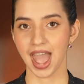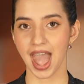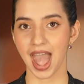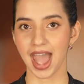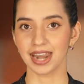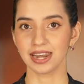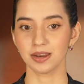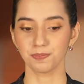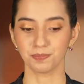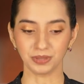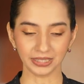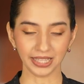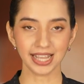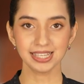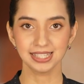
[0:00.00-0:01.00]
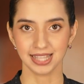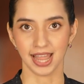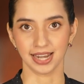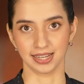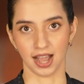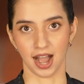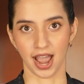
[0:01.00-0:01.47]
And place
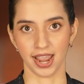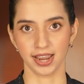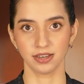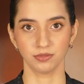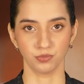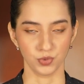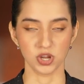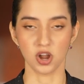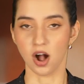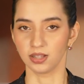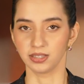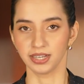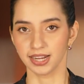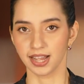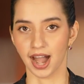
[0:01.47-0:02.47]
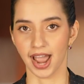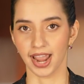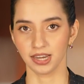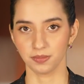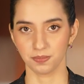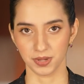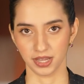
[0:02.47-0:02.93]
that guide, we call it a
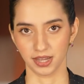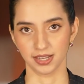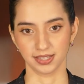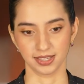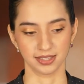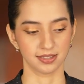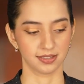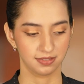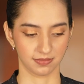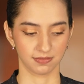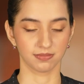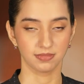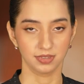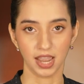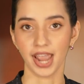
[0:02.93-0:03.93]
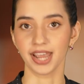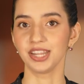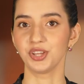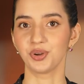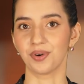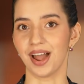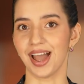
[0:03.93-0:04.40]
guide because it's guiding
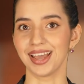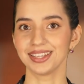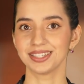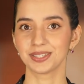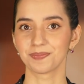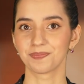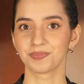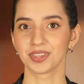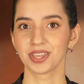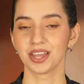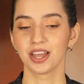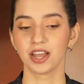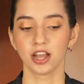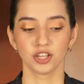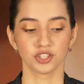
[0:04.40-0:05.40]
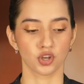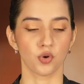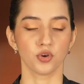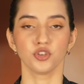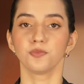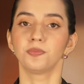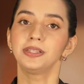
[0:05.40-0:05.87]
your eyes.
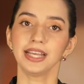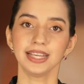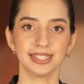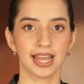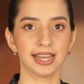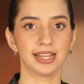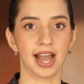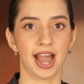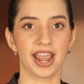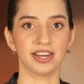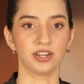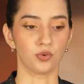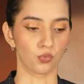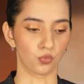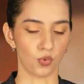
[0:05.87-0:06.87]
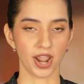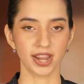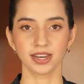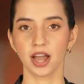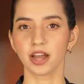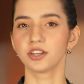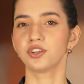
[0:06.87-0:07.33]
So you place that guide
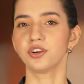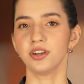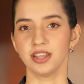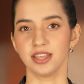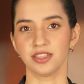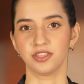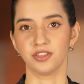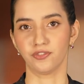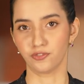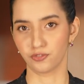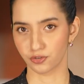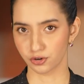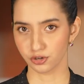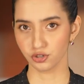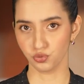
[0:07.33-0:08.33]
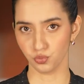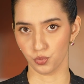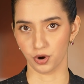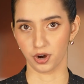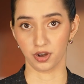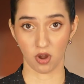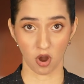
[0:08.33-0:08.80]
right underneath the first
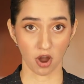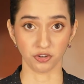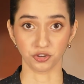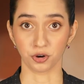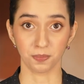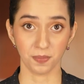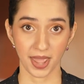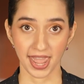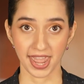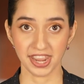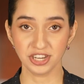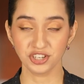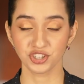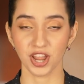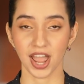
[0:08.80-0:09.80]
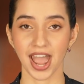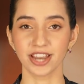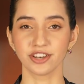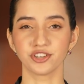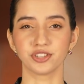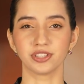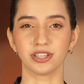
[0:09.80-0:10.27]
word on your page
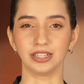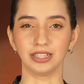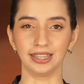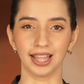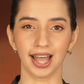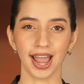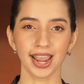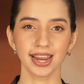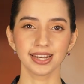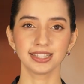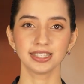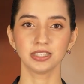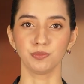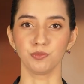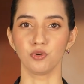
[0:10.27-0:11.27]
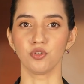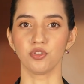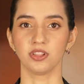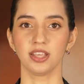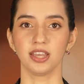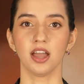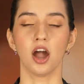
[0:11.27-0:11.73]
and just glide
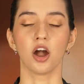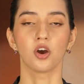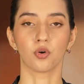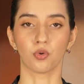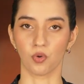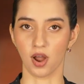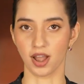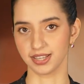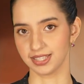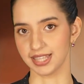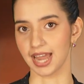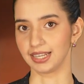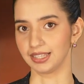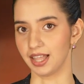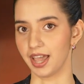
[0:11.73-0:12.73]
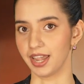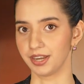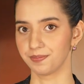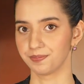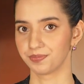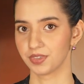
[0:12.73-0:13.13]
smoothly across that line.